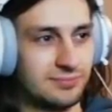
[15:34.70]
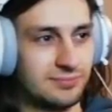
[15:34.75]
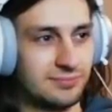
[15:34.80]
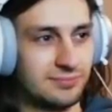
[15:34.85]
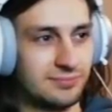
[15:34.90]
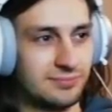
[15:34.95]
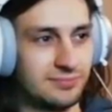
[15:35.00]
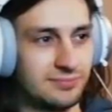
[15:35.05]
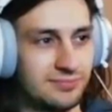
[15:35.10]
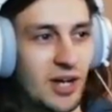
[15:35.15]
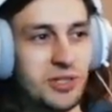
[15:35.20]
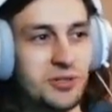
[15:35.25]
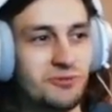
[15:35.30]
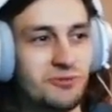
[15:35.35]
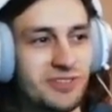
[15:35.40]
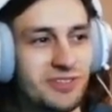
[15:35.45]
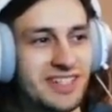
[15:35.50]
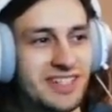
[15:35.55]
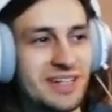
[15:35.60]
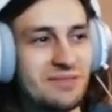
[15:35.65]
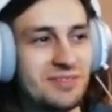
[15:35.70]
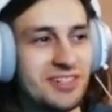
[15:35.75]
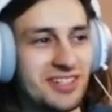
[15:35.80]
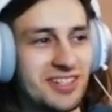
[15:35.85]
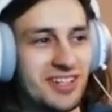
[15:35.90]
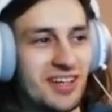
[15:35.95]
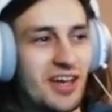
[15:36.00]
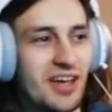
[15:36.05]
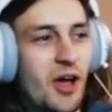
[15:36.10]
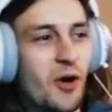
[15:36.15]
Oh, you've
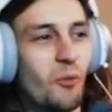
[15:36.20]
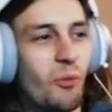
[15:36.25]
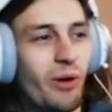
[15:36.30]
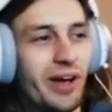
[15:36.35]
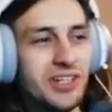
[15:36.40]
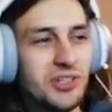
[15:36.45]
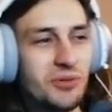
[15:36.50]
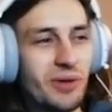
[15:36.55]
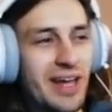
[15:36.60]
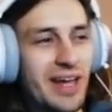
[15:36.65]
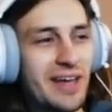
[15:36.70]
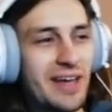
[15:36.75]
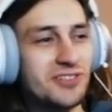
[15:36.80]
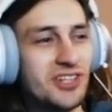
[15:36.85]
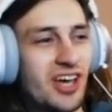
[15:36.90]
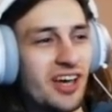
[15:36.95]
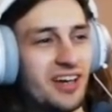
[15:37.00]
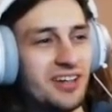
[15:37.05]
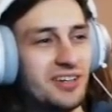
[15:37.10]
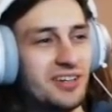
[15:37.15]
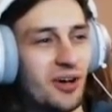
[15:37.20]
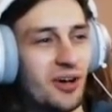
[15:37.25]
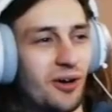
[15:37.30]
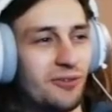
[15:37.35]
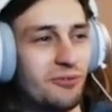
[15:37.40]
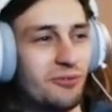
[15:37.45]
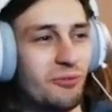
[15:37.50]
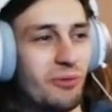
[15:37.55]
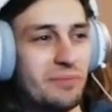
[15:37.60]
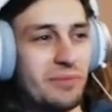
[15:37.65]
redeemed... Why do I have turn
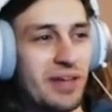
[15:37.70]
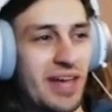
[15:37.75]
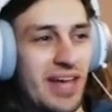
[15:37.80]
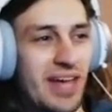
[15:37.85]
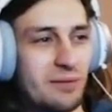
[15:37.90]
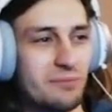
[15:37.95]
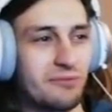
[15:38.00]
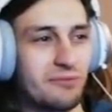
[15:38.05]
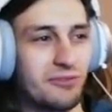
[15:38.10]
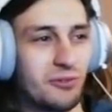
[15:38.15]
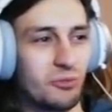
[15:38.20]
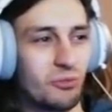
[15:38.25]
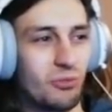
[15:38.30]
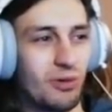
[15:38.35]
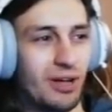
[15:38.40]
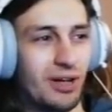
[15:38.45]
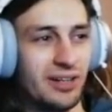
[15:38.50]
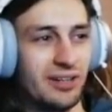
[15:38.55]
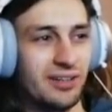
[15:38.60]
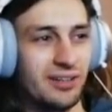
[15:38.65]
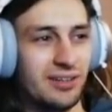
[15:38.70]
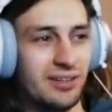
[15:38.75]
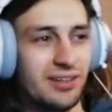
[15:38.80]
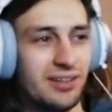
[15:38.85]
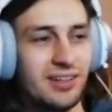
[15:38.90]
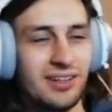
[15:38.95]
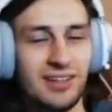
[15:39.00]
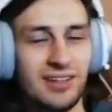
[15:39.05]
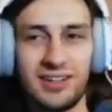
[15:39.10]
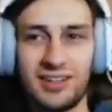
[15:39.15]
off webcam for one
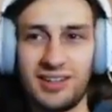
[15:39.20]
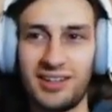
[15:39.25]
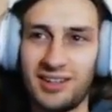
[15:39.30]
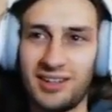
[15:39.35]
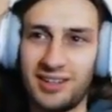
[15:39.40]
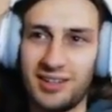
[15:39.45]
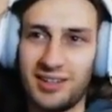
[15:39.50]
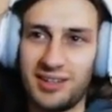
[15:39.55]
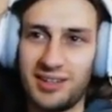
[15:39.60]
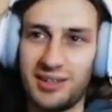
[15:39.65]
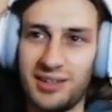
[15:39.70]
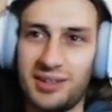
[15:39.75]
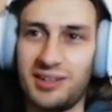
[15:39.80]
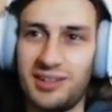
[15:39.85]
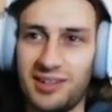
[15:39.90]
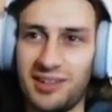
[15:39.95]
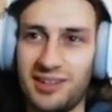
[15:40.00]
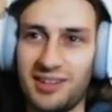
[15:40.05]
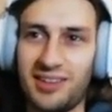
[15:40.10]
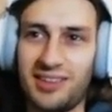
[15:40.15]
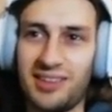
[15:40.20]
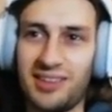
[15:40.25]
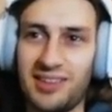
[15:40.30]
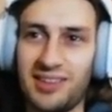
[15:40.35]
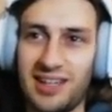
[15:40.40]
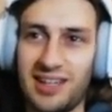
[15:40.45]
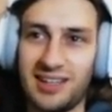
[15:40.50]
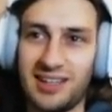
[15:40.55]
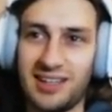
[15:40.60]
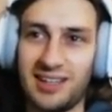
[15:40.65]

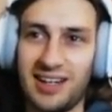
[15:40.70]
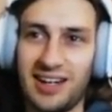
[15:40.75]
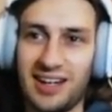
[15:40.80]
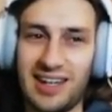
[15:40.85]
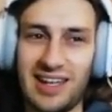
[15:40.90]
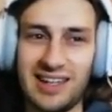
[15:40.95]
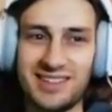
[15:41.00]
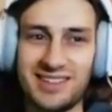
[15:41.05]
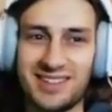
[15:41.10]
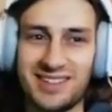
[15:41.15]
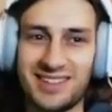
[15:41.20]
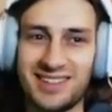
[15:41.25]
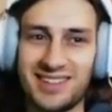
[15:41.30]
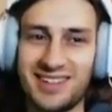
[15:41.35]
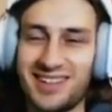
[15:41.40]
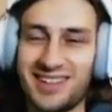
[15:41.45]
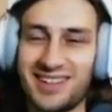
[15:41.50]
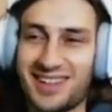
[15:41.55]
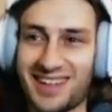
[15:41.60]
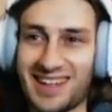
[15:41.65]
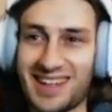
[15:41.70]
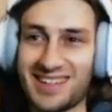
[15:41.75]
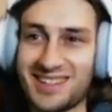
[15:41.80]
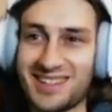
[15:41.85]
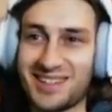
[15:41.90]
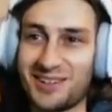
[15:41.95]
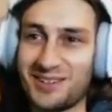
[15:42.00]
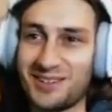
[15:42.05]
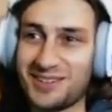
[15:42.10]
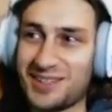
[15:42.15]
thing? That's
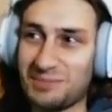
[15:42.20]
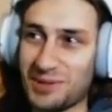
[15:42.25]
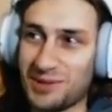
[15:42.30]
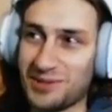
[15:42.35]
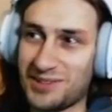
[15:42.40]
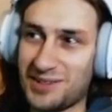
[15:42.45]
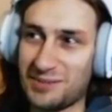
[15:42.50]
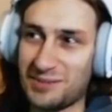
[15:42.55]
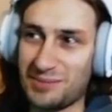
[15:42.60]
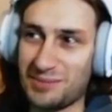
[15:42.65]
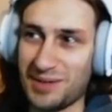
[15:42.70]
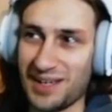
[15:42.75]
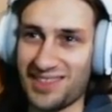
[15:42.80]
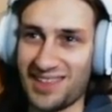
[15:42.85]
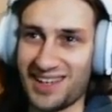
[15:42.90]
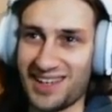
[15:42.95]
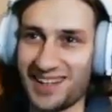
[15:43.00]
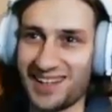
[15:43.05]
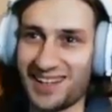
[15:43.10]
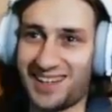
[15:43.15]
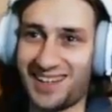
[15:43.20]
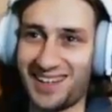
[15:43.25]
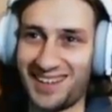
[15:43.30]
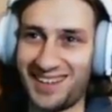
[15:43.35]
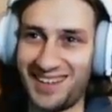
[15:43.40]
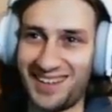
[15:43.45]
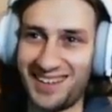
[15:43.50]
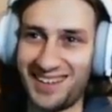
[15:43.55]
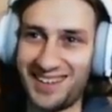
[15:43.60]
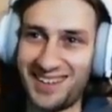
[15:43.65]
not supposed to be a thing.
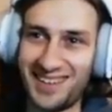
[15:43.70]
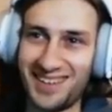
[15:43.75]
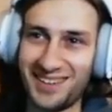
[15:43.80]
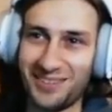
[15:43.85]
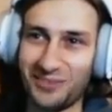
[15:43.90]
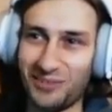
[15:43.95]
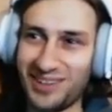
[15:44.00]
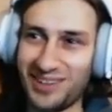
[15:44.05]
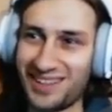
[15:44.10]
What?